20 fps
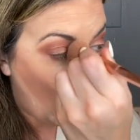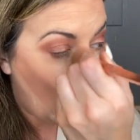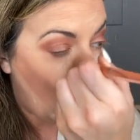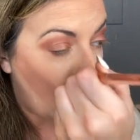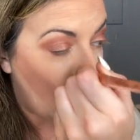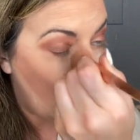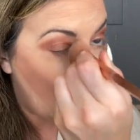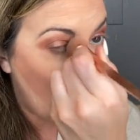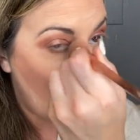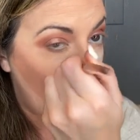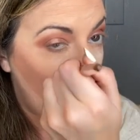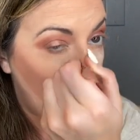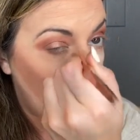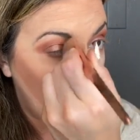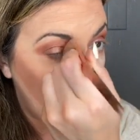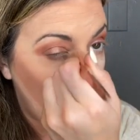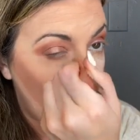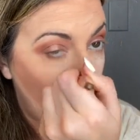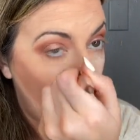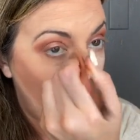nose.
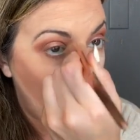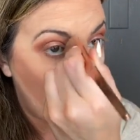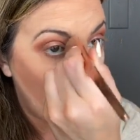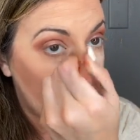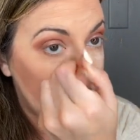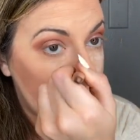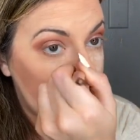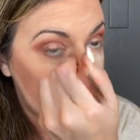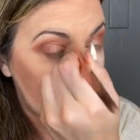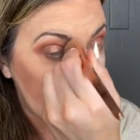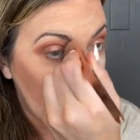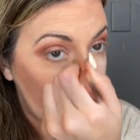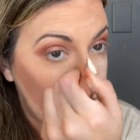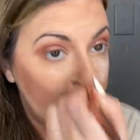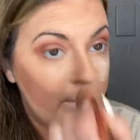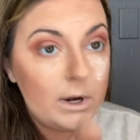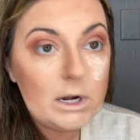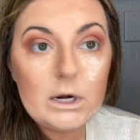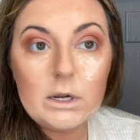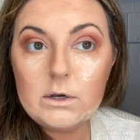I do the side of
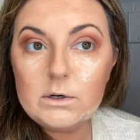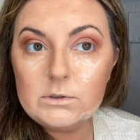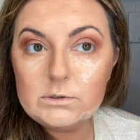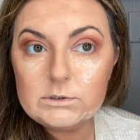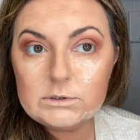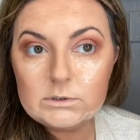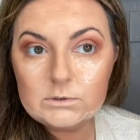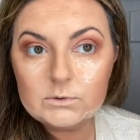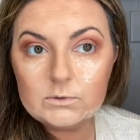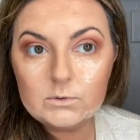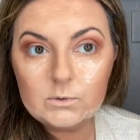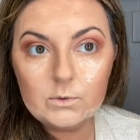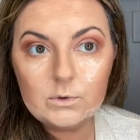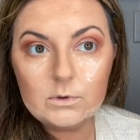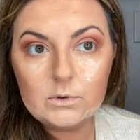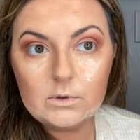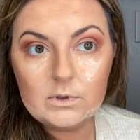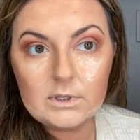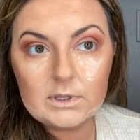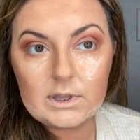my nose.
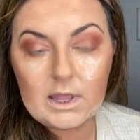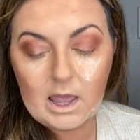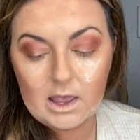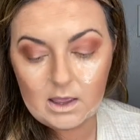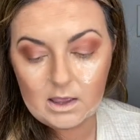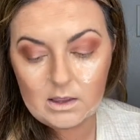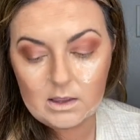Look at that.